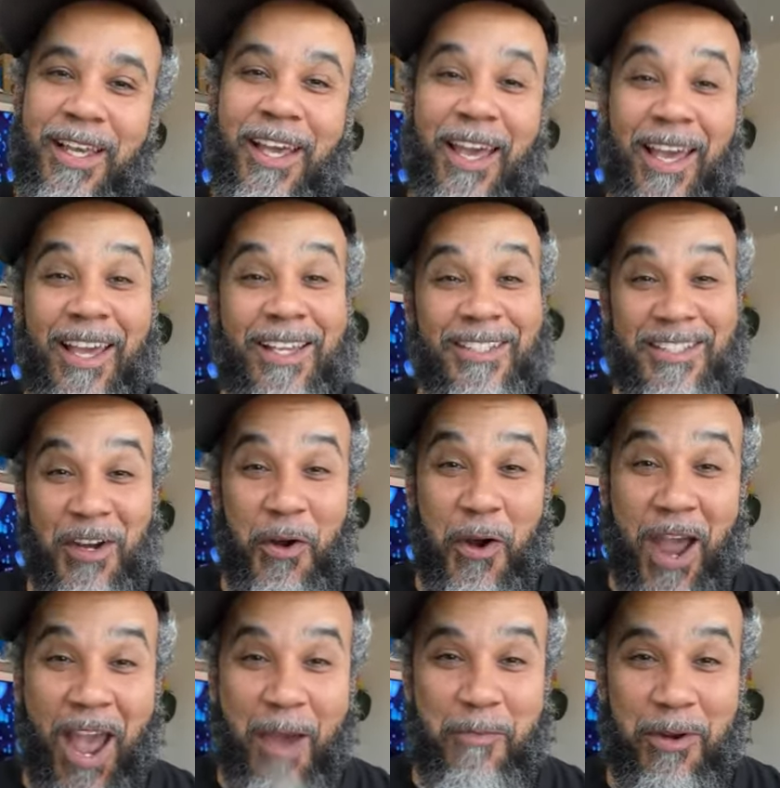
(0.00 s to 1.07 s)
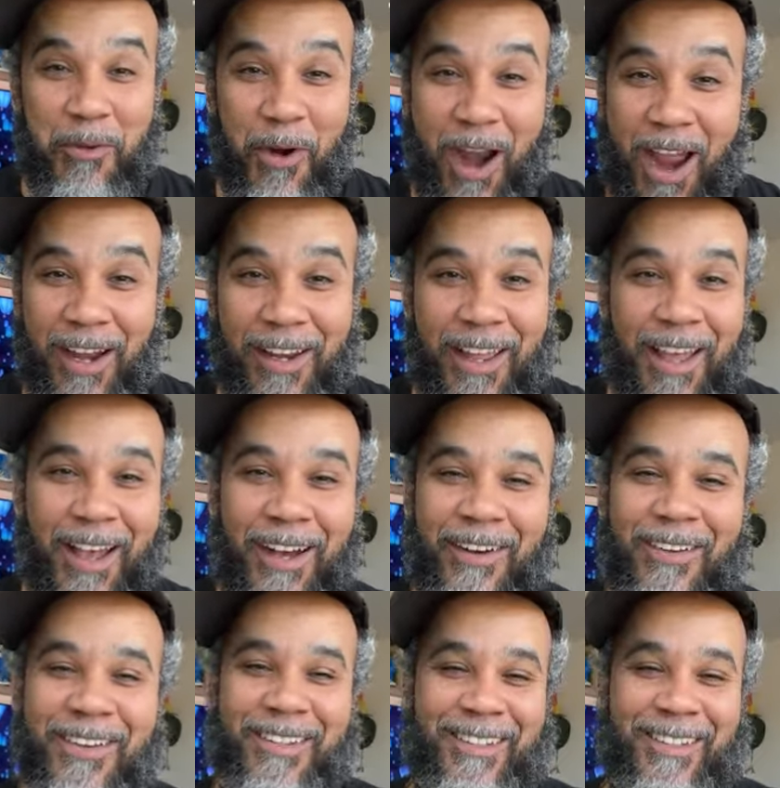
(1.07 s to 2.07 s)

He's so happy right now.